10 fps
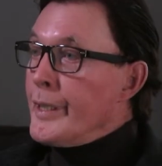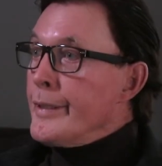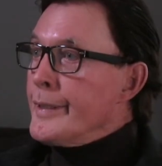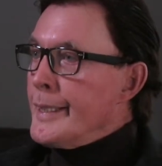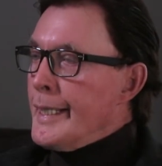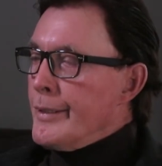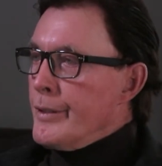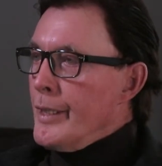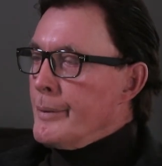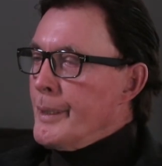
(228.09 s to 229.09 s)
here today to
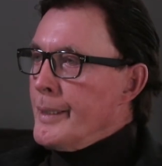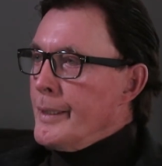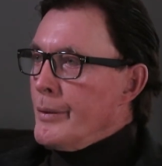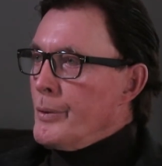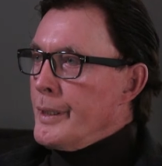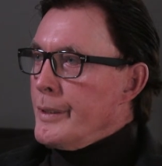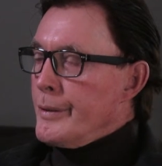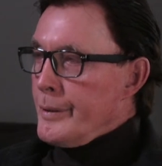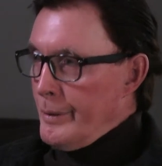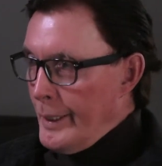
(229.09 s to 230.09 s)
talk about another one of your
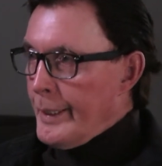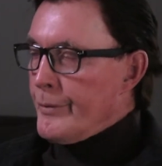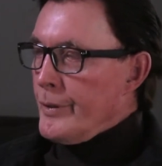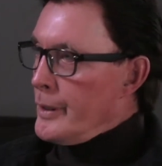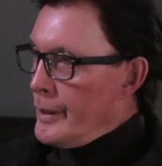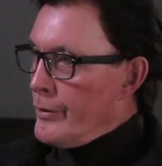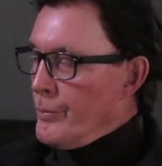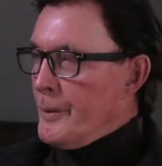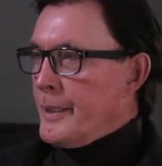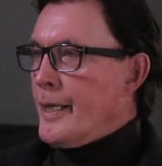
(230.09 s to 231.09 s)
clients that you did a
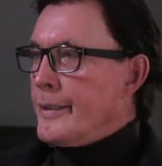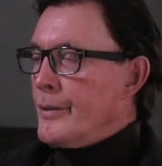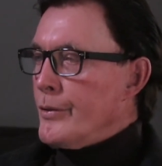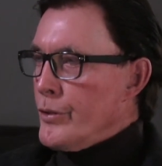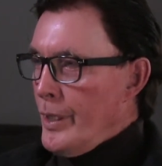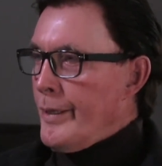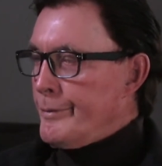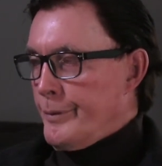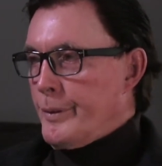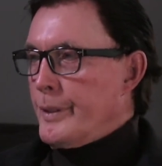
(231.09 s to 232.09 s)
spectacular job
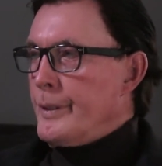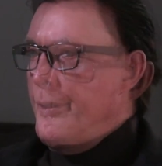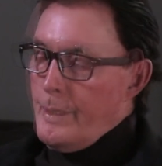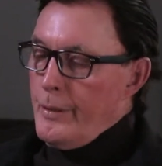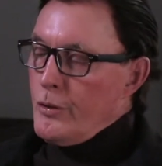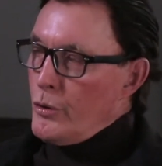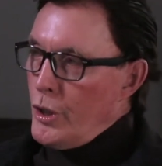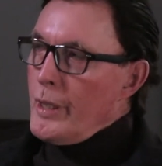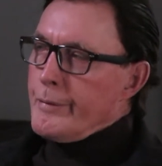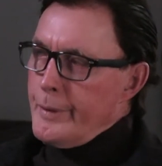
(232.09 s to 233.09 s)
for. So
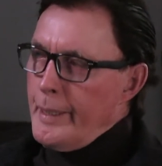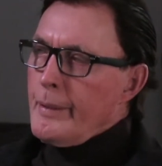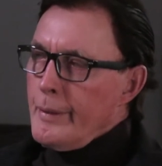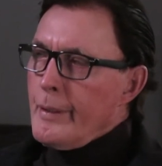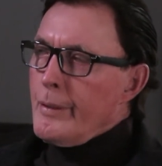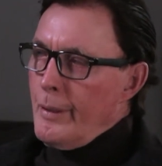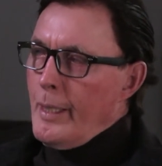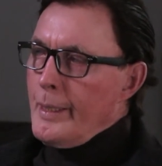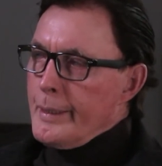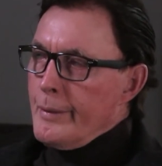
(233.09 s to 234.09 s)
Sean, tell our
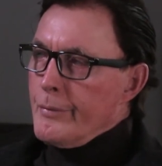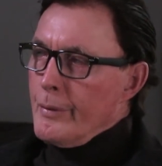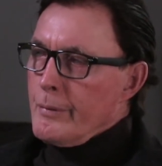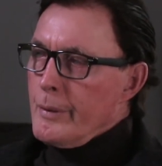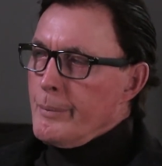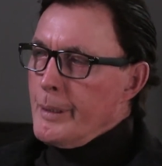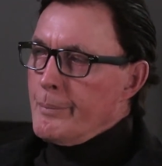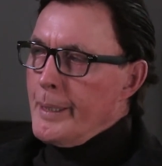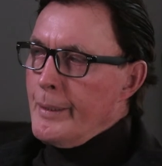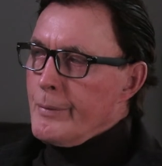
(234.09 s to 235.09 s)
audience a little bit
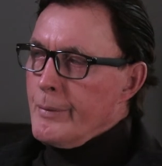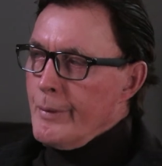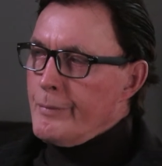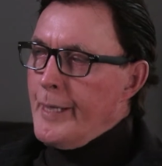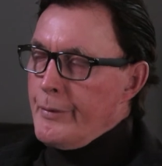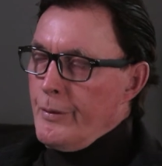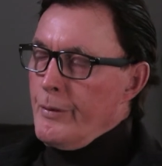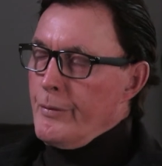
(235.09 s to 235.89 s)
about the facts of this